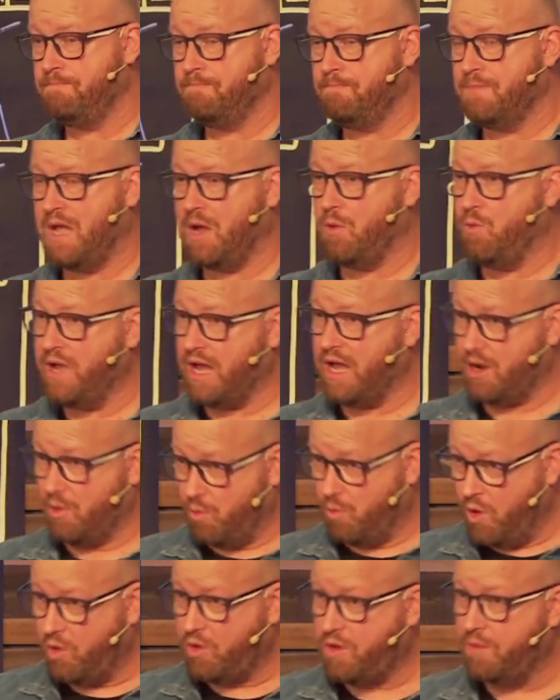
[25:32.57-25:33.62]
And we are to
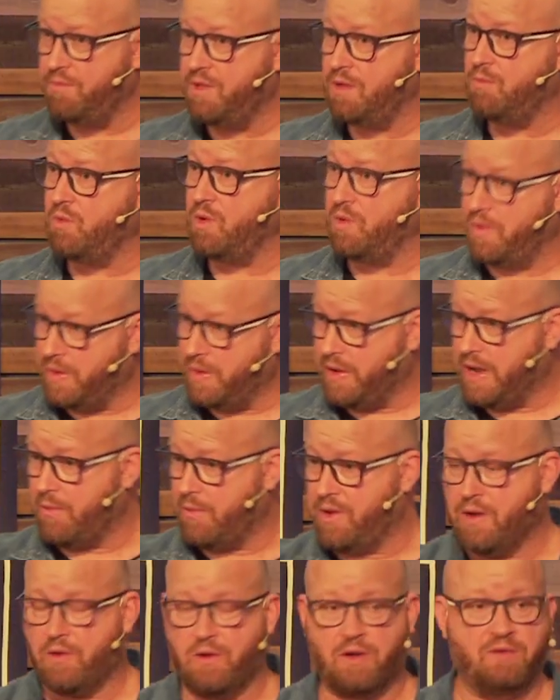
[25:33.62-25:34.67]
welcome them. We
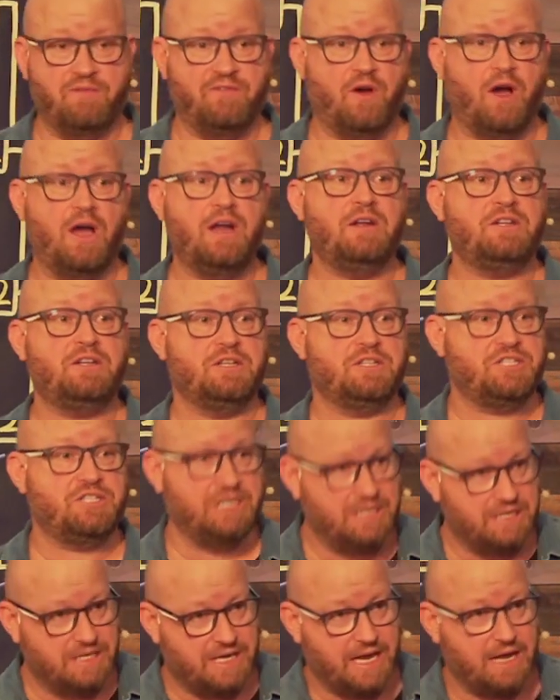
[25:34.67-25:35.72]
are invited to
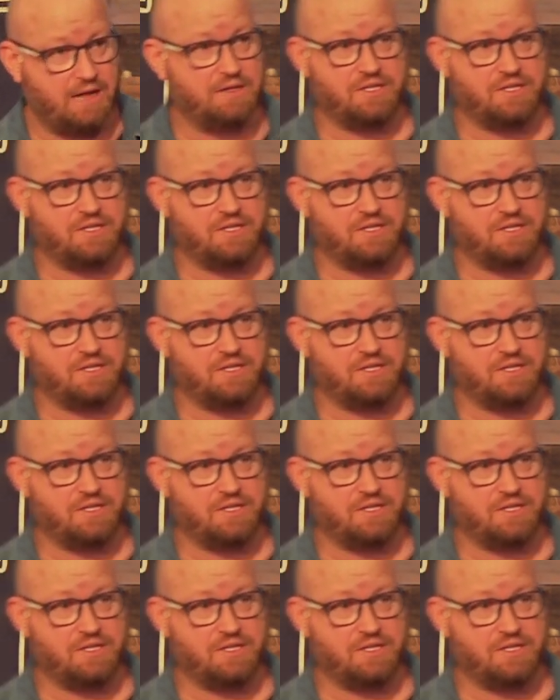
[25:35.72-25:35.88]
sit down,